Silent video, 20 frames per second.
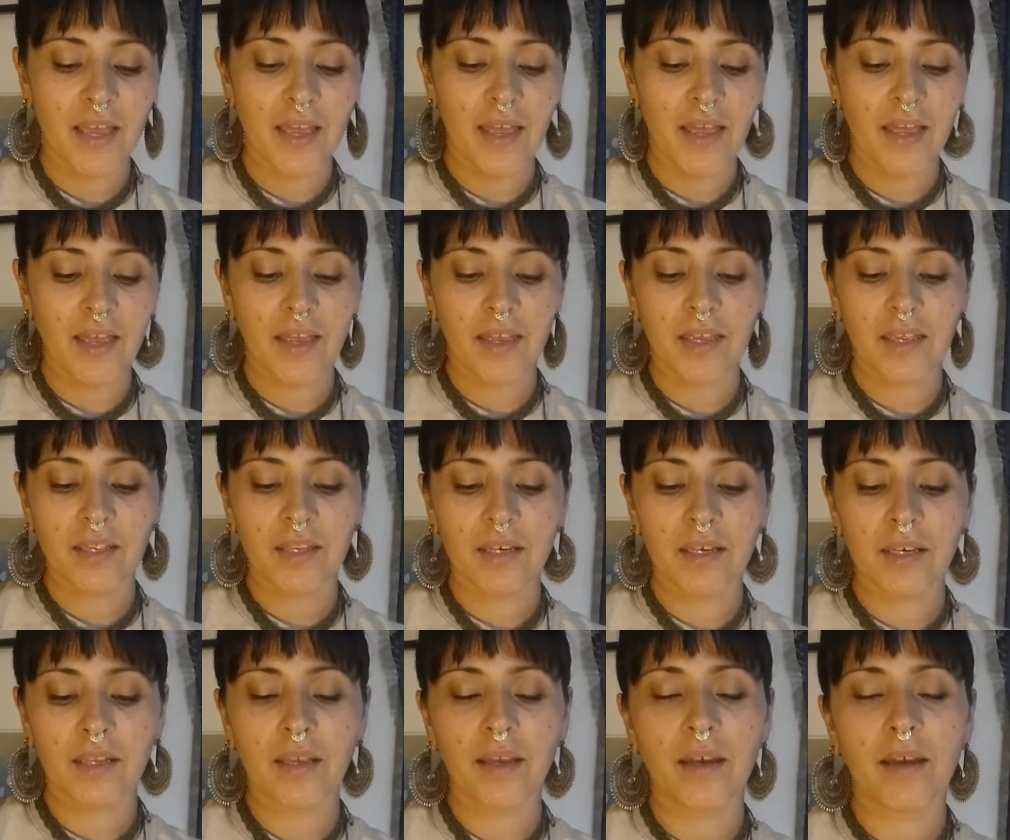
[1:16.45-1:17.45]

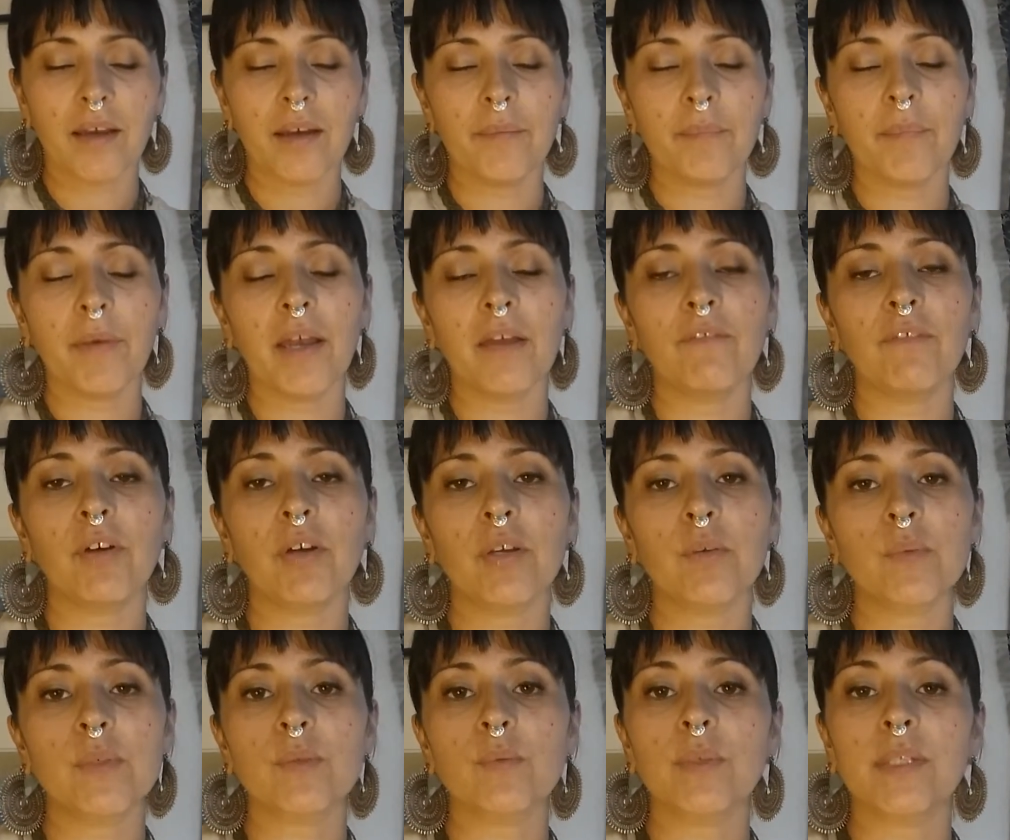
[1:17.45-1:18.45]
And I felt
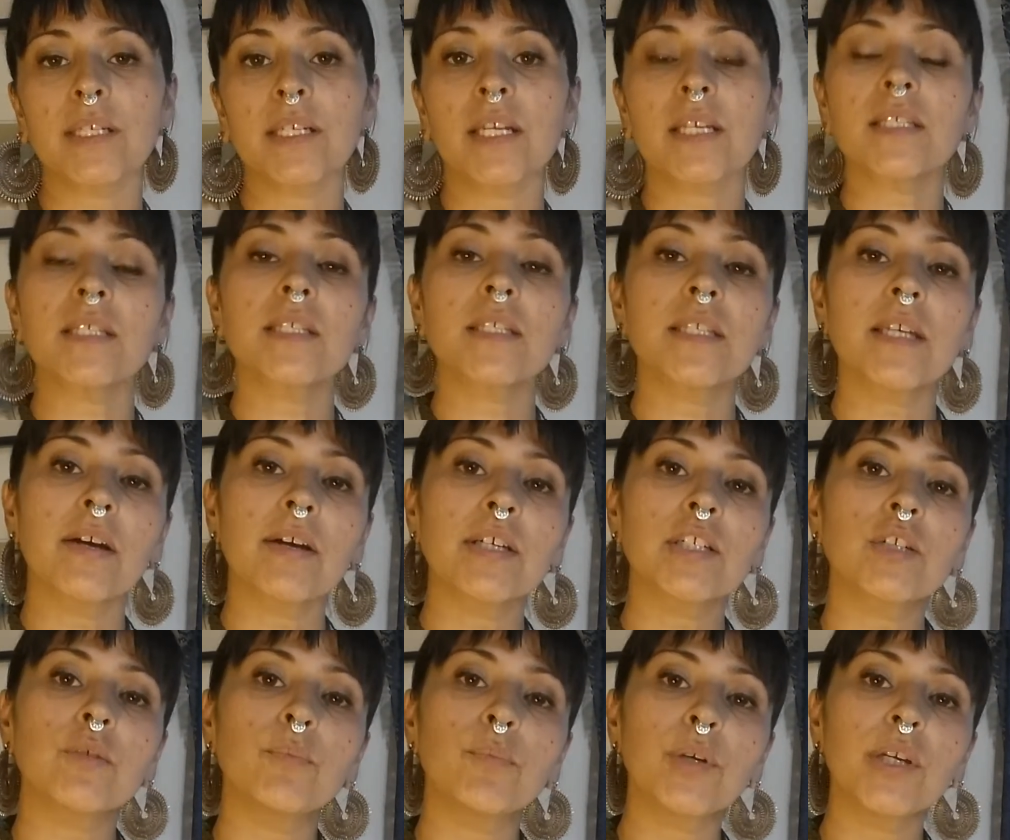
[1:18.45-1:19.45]
it was really necessary
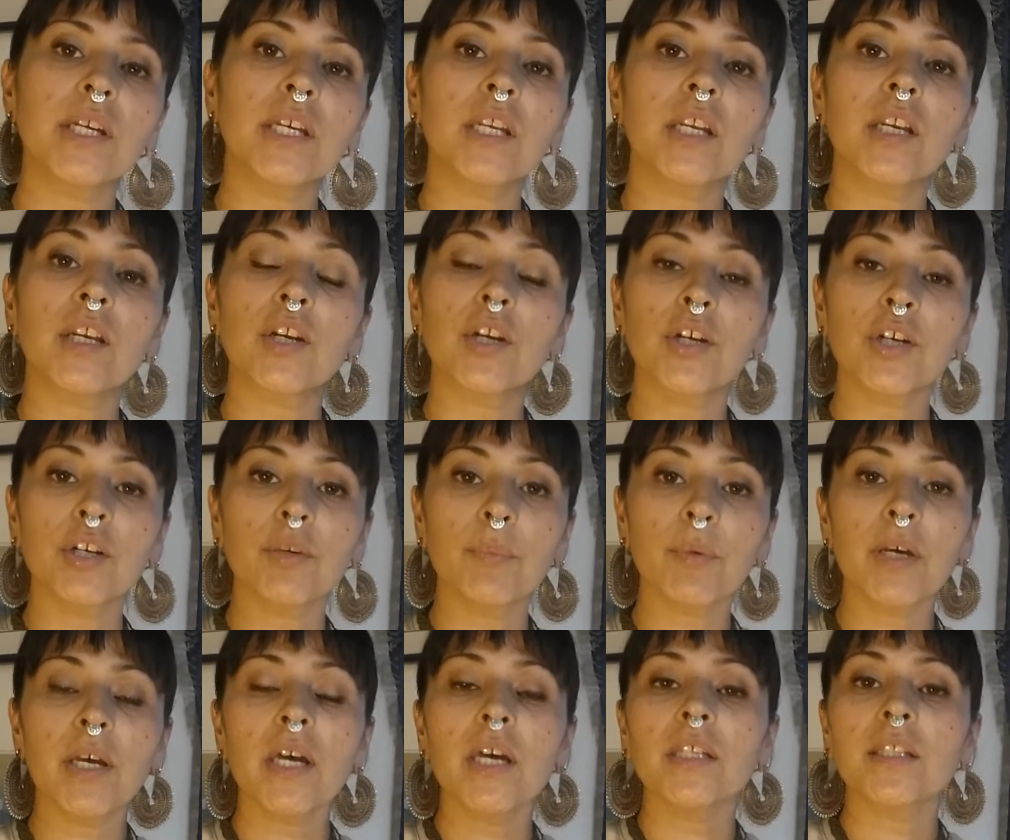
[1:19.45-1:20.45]
to bring in an herb
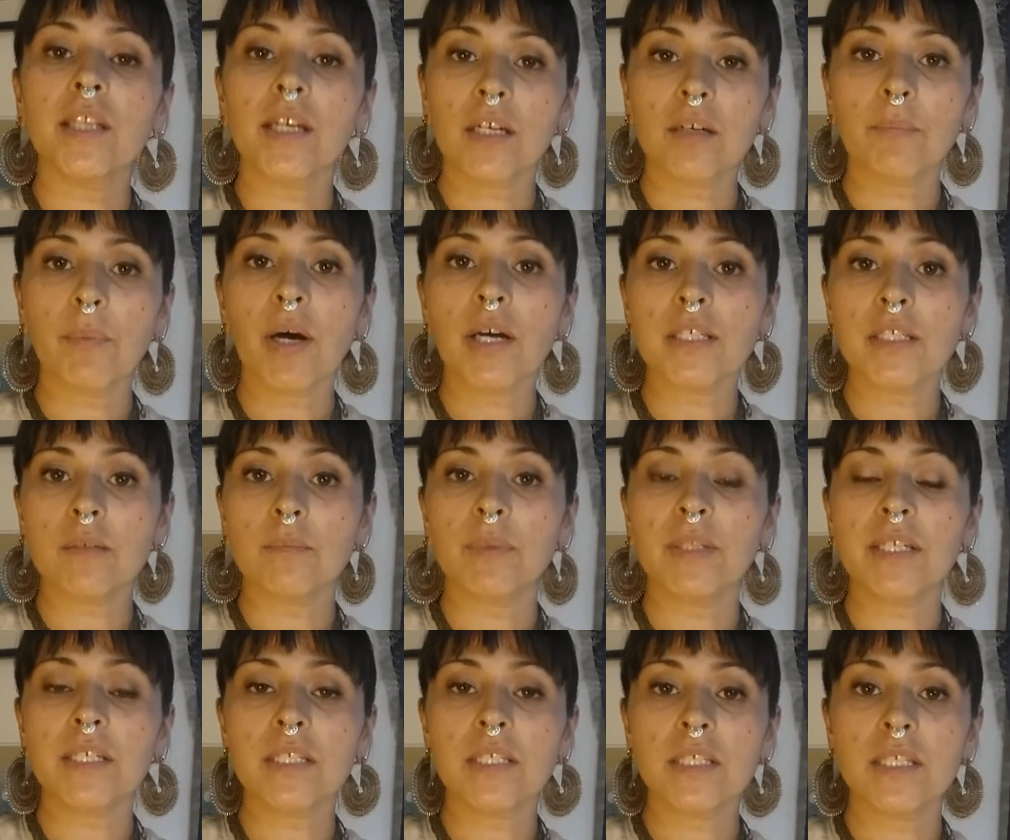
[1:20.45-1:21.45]
that could
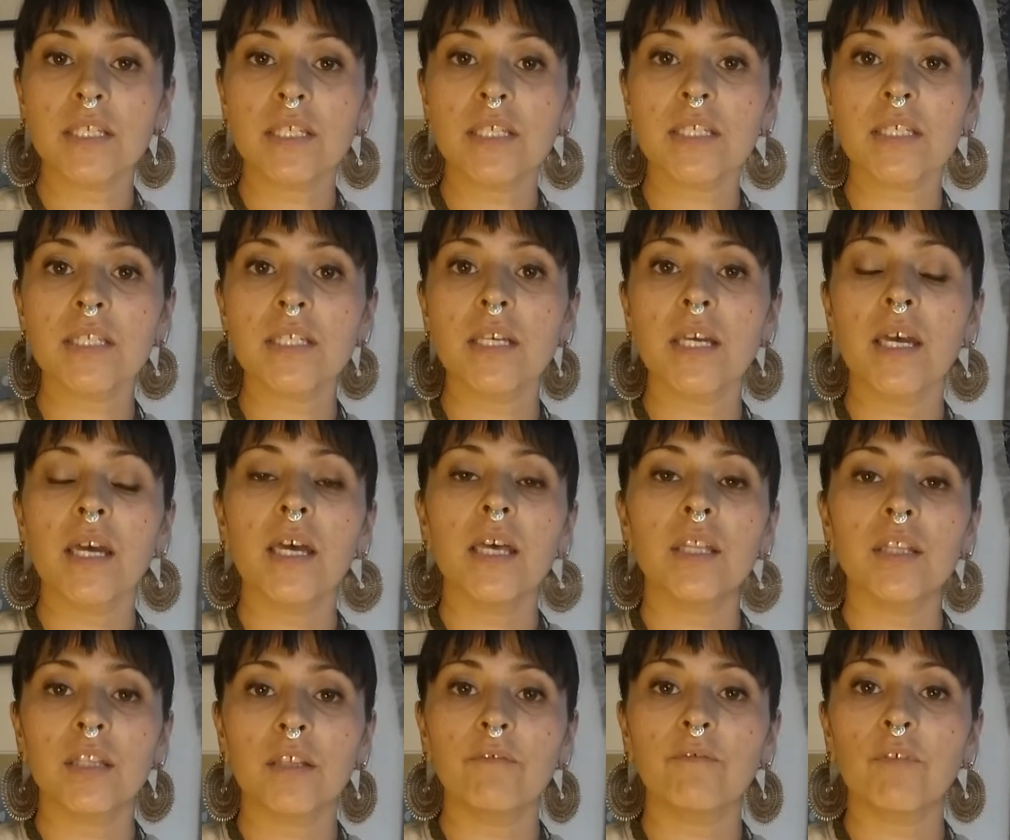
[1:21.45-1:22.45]
possibly assist
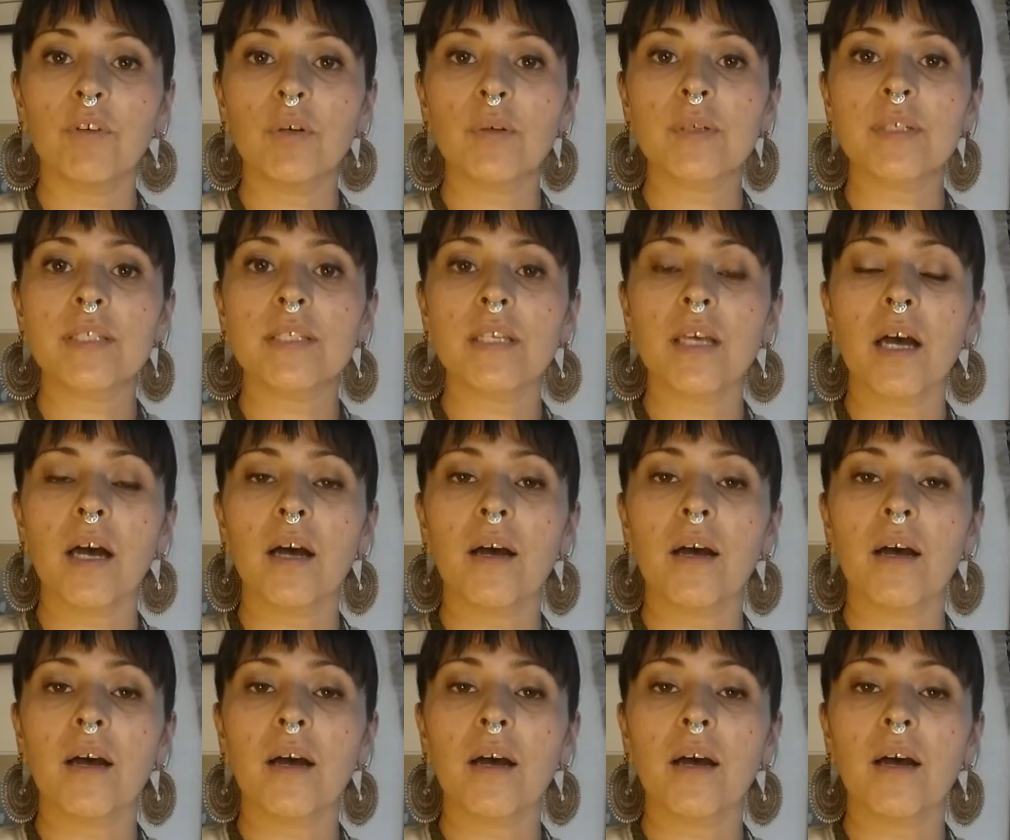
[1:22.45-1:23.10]
the folks